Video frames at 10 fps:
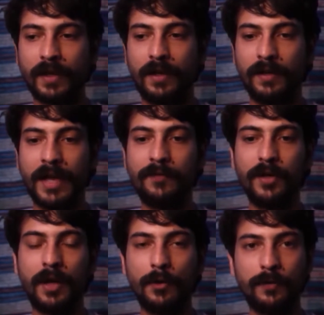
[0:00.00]
That
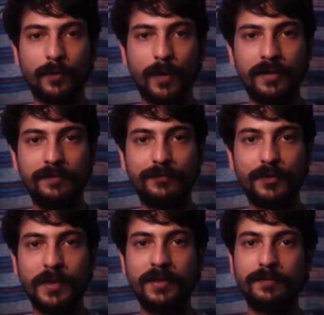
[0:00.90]
worked out well
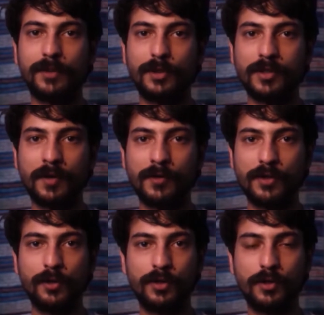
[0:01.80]
for me because I was
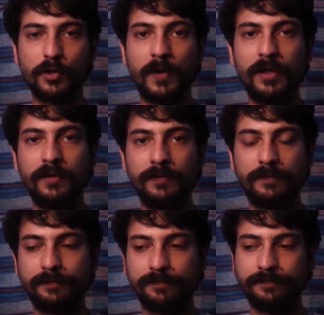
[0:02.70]
a good squash player.
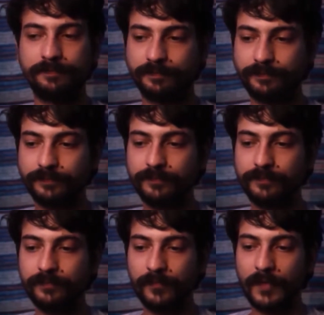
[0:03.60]

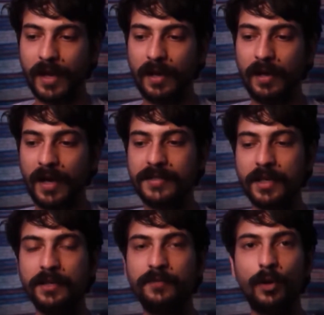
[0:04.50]
I
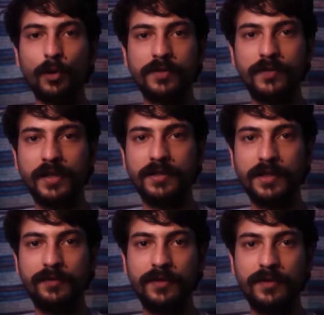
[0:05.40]
studied philosophy in
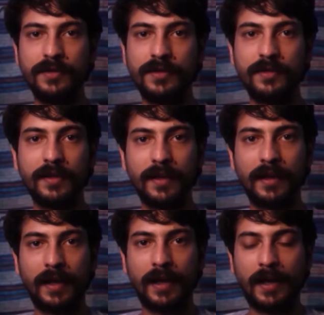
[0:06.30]
Stephens.
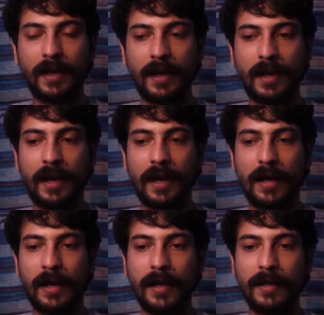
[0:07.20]

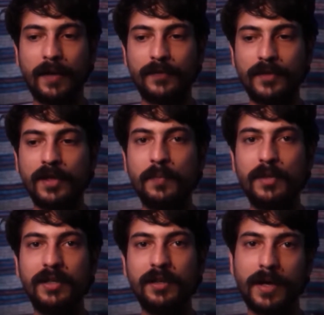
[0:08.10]
And after
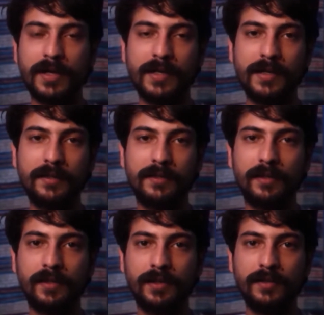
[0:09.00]
completing my
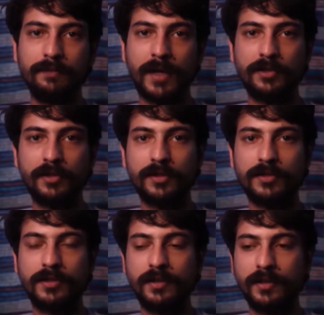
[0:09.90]
degree, bachelor's
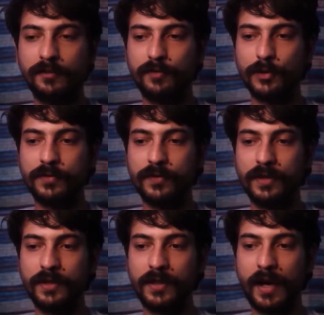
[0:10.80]
degree in
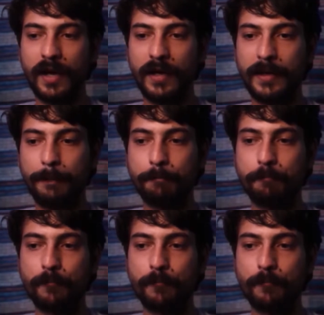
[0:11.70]
philosophy, I